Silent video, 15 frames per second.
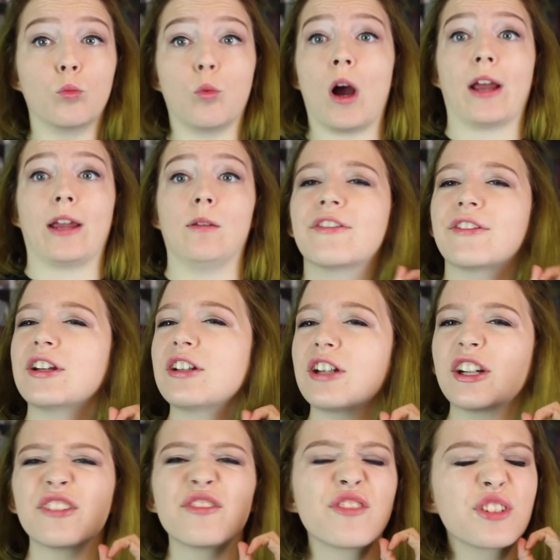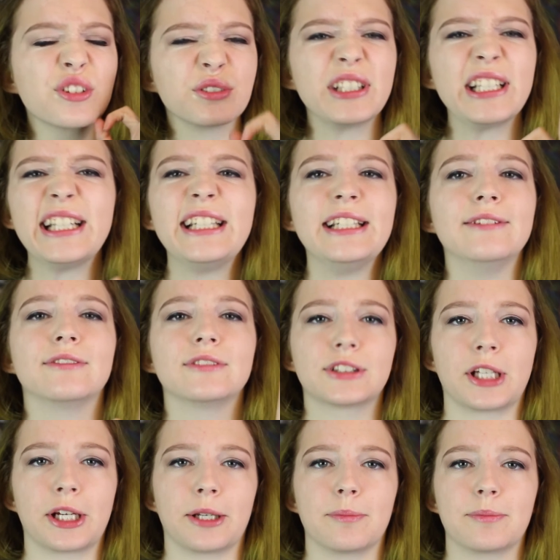Why? There are three
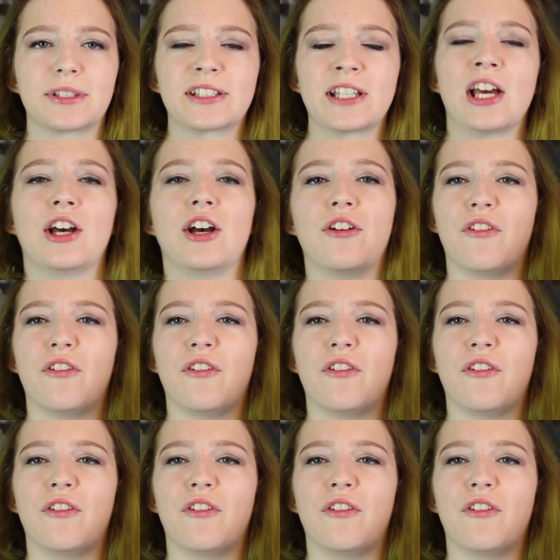types